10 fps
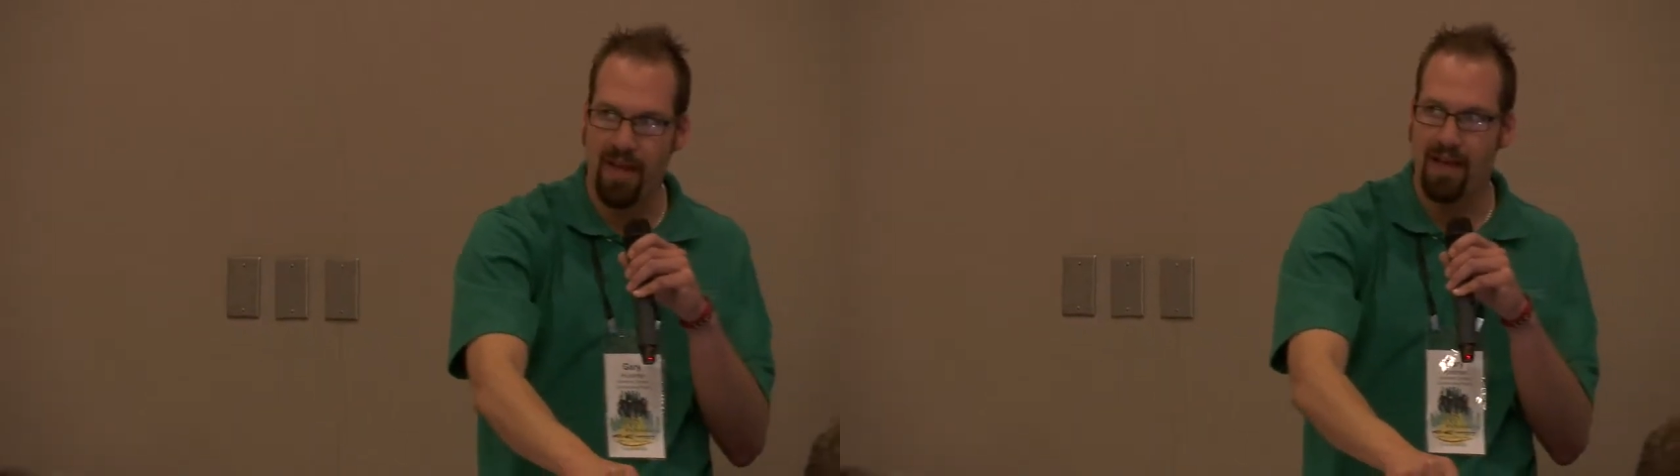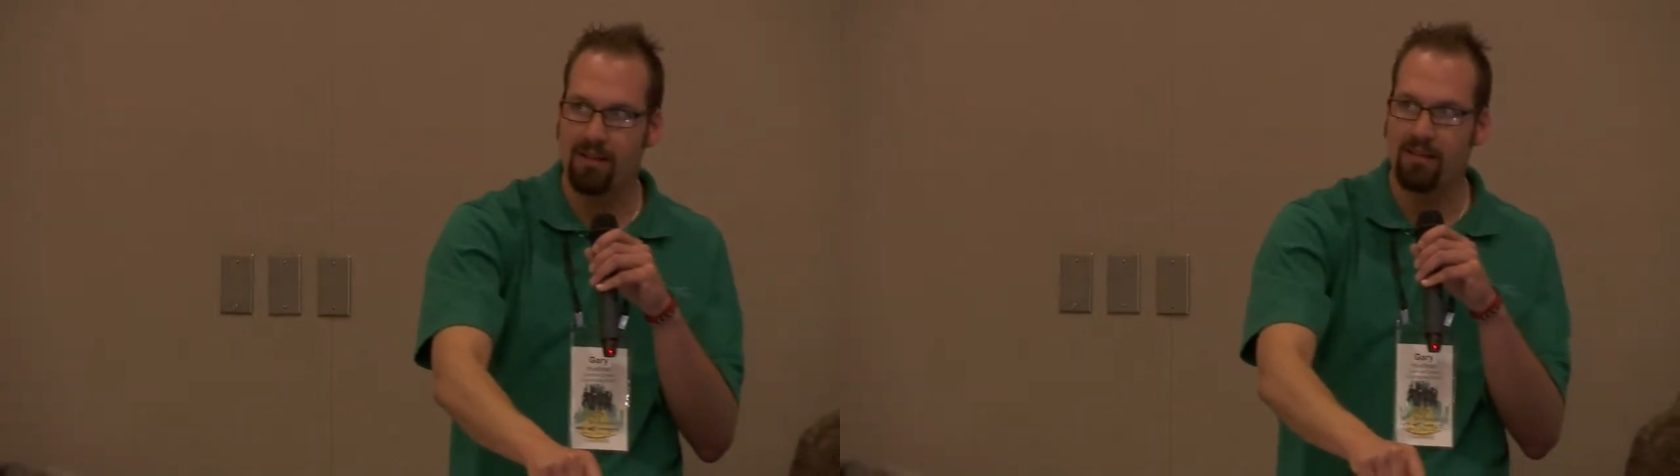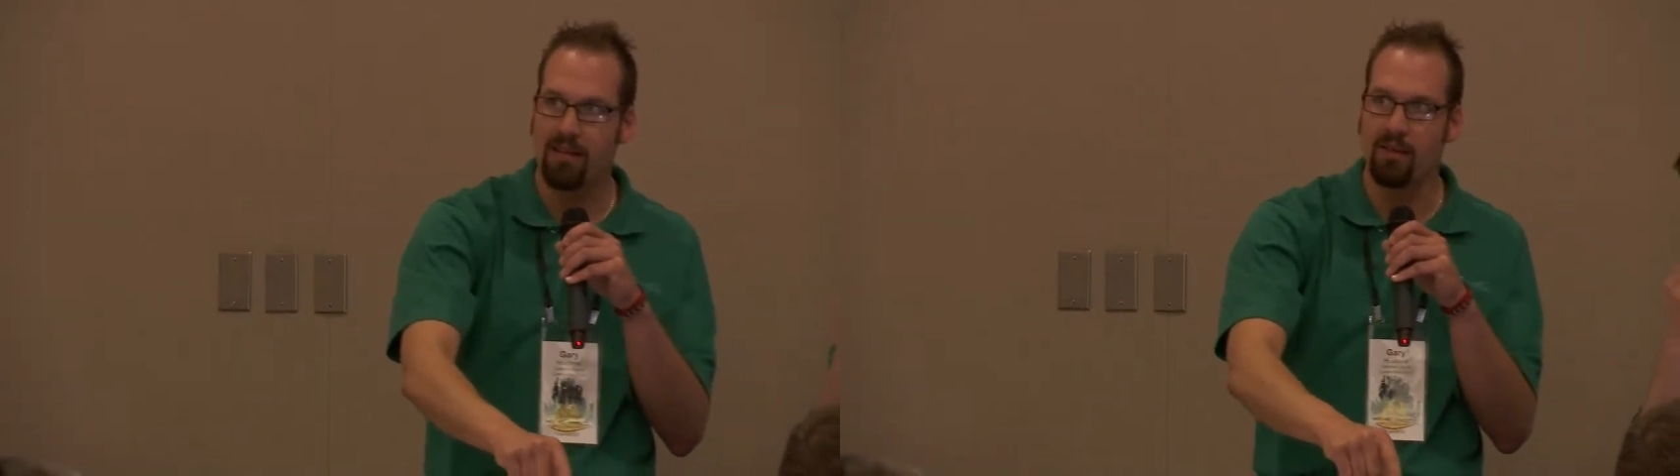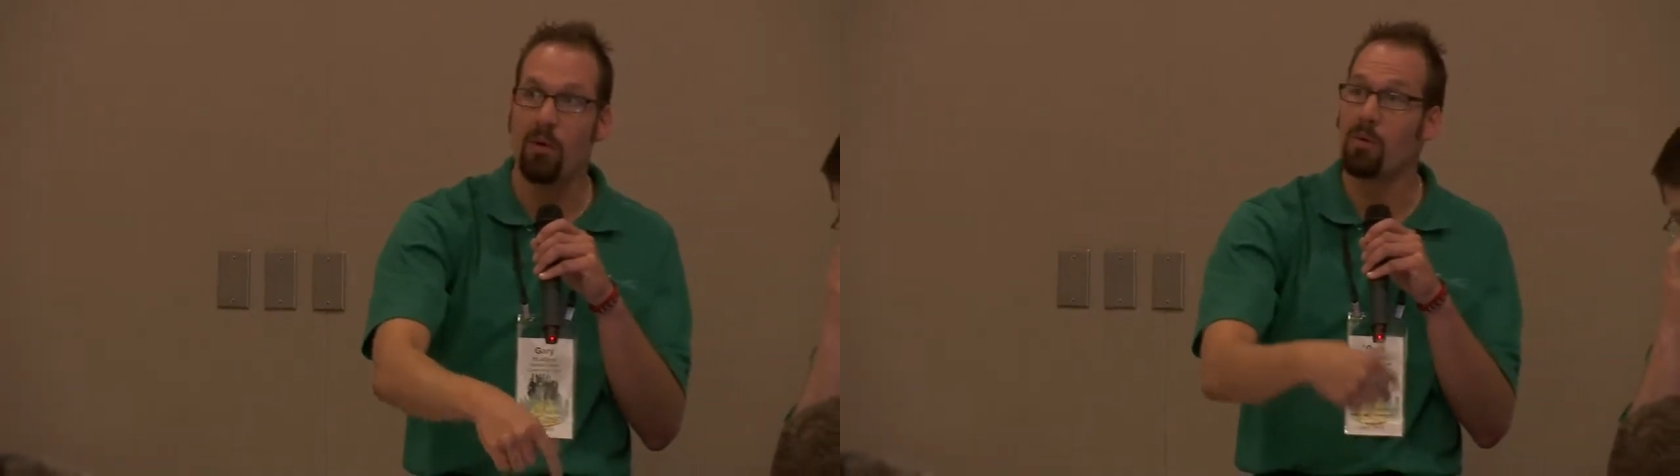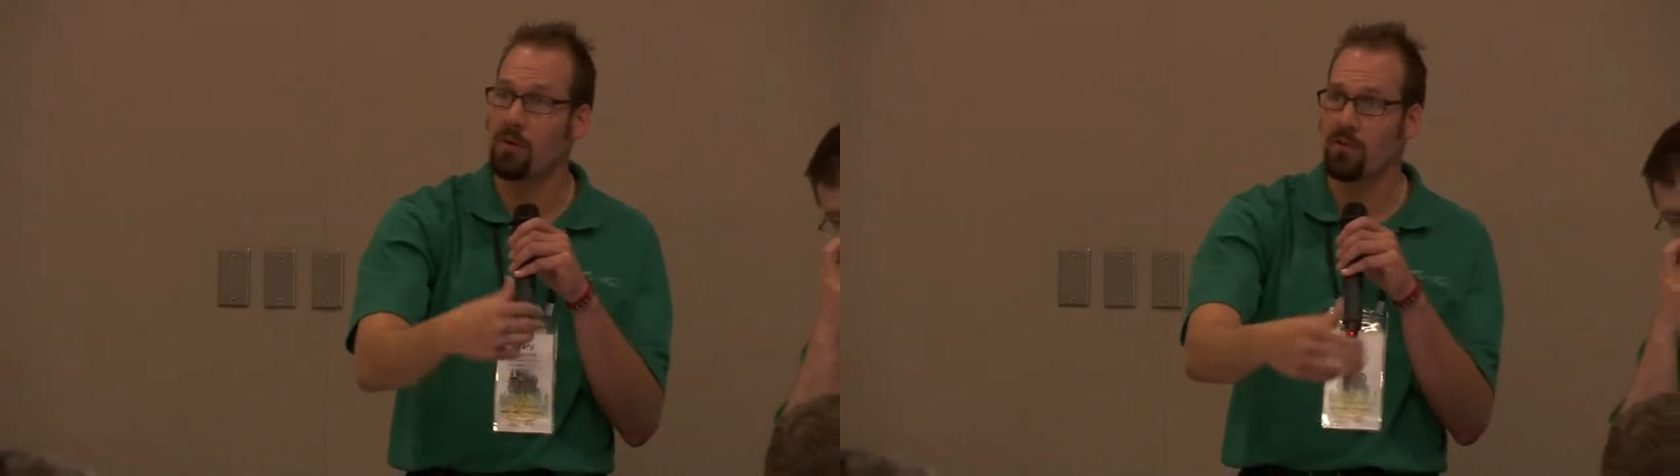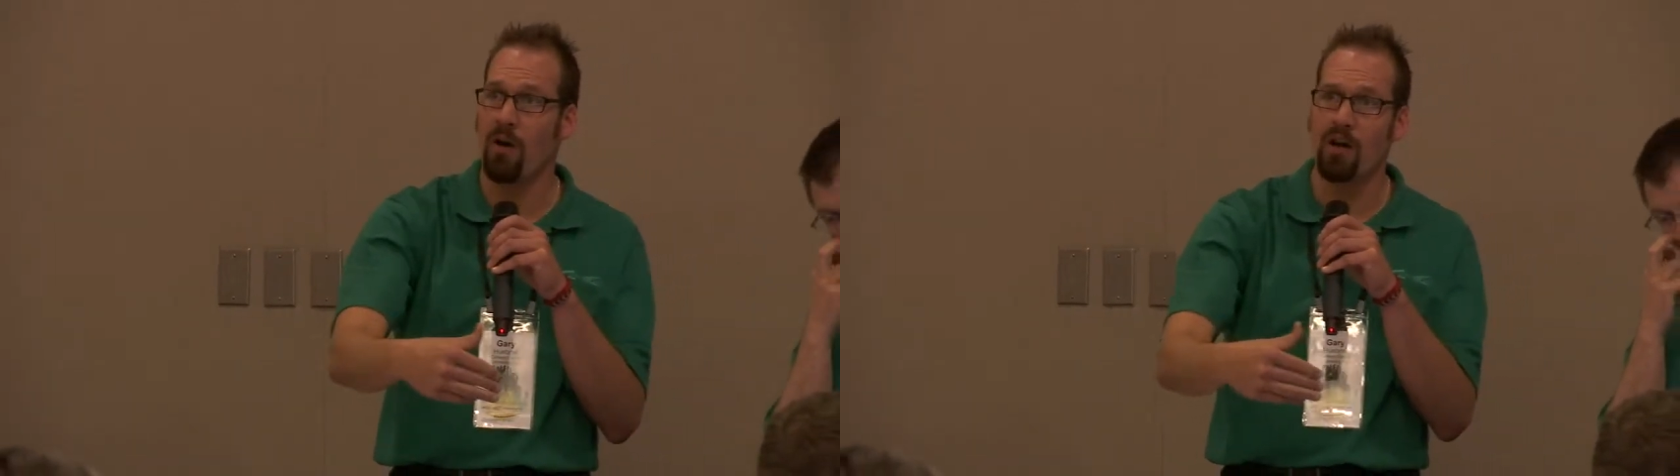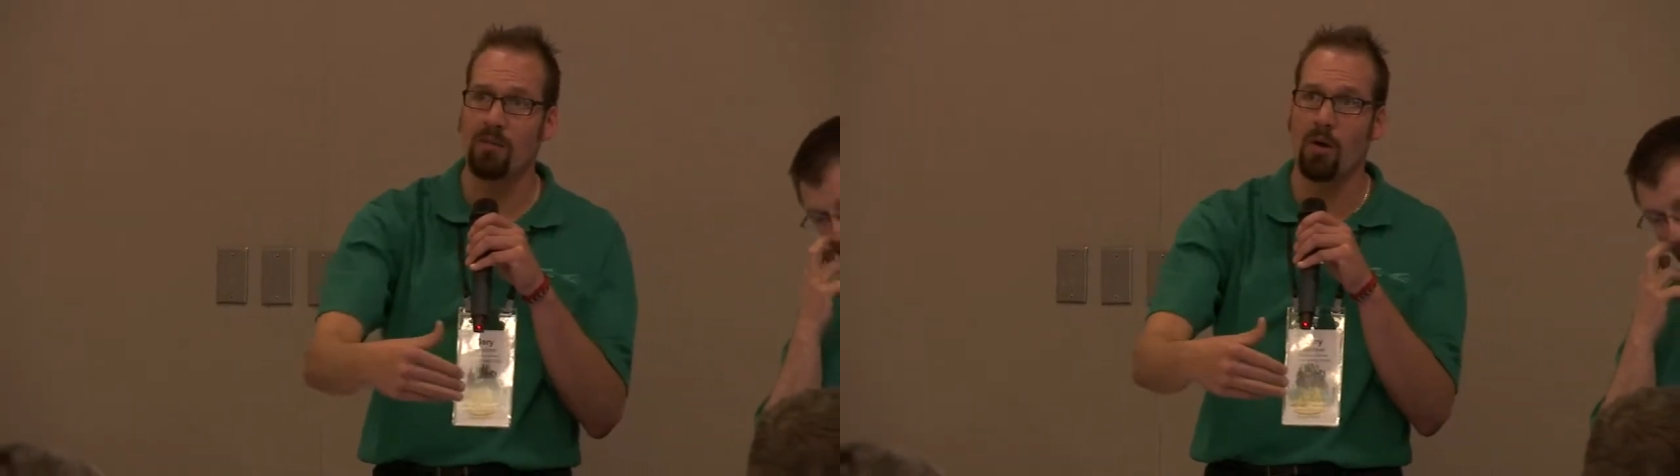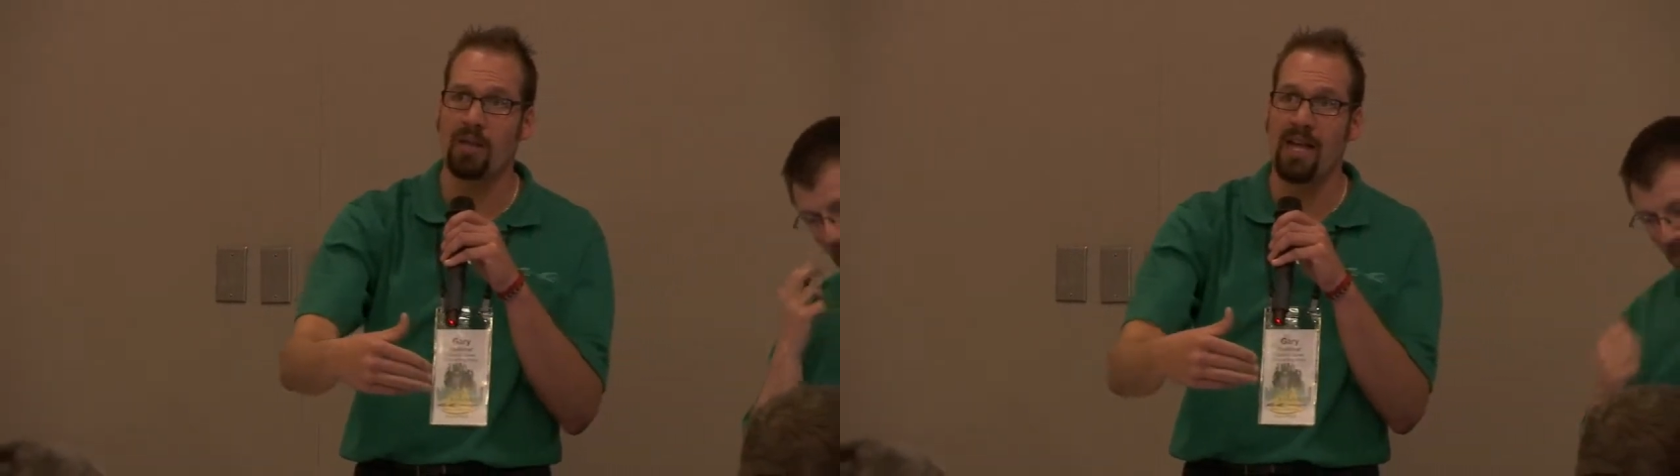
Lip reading: faculty, what we're going to talk about